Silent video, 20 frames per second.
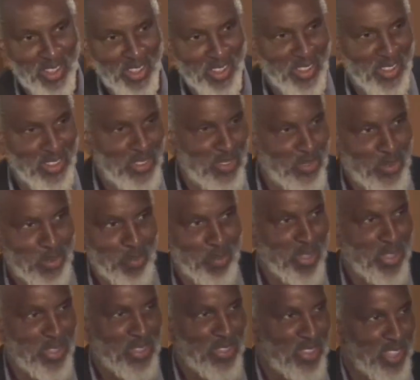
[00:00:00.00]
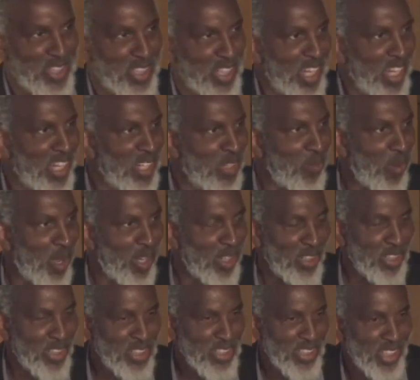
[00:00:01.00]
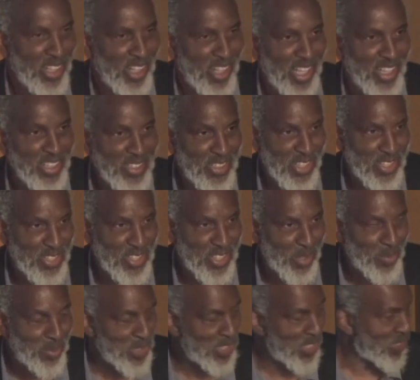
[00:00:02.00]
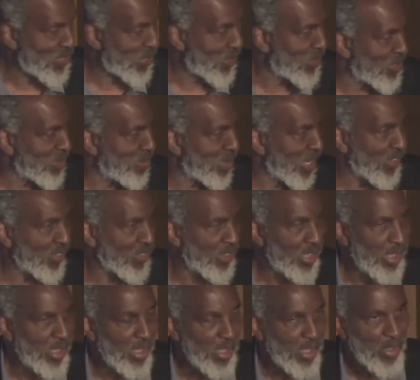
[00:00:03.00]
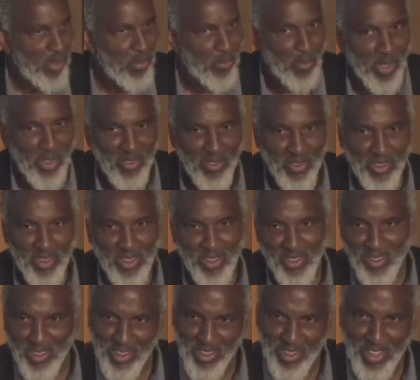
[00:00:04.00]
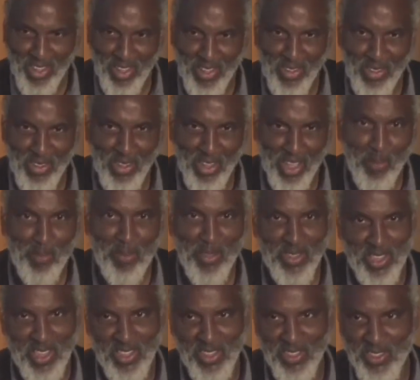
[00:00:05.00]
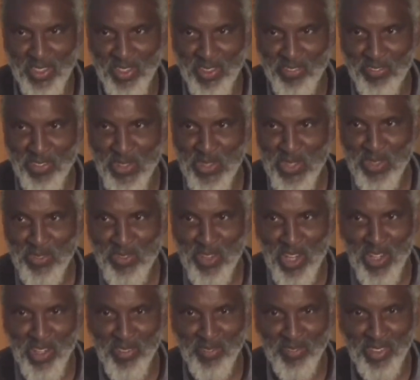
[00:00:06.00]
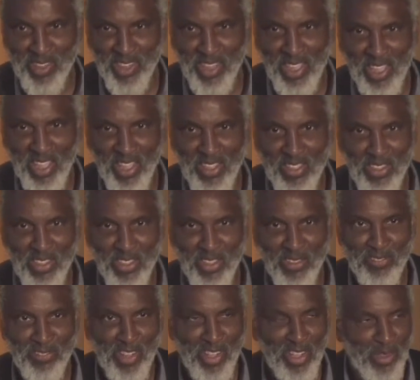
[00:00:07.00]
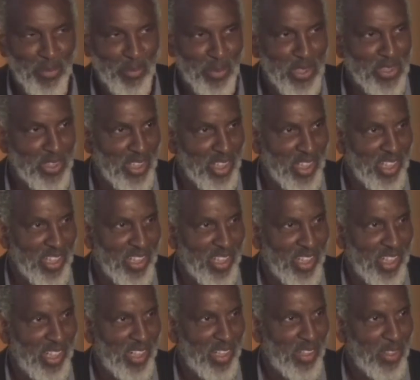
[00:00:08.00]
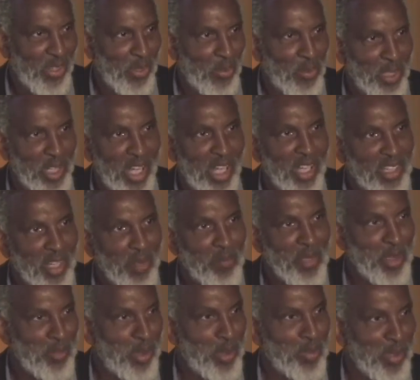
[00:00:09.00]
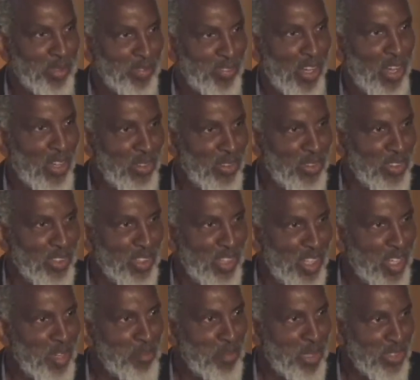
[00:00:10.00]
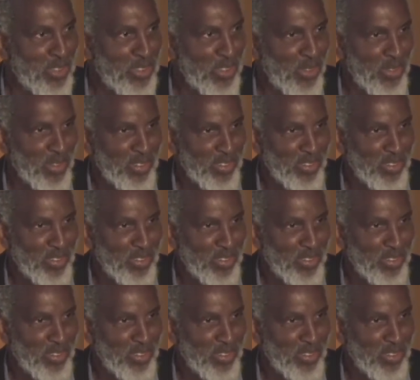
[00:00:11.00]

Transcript: these tremendous inequalities exist that we just heard about? Well, a couple of things. First of all, until fairly recently, there were not that many people of color in Minnesota.